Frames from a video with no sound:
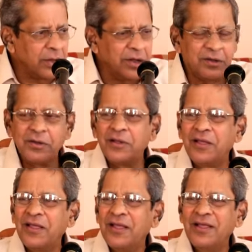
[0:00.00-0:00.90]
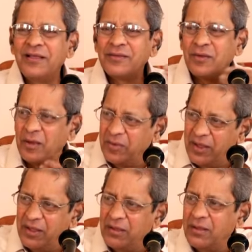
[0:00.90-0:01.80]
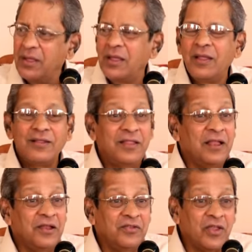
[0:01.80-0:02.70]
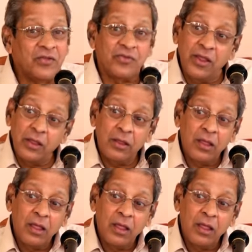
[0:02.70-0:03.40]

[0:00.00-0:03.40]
eat. Swami, then he says, see,